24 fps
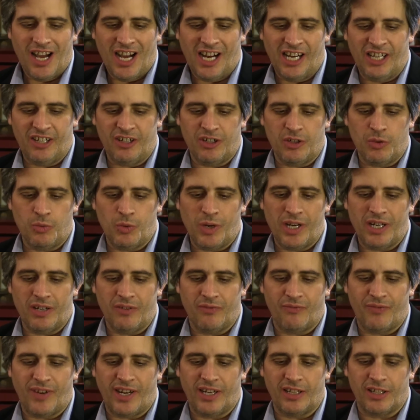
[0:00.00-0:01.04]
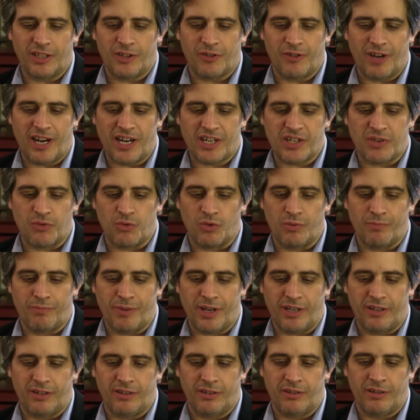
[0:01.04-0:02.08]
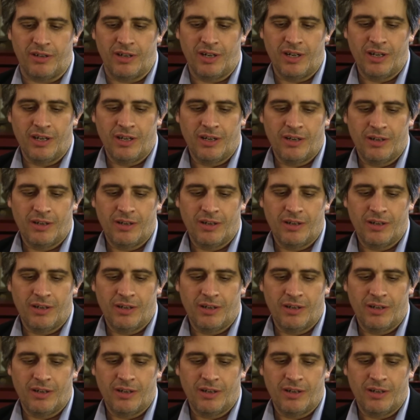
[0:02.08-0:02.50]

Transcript: Ironweed and Fatal Attraction were better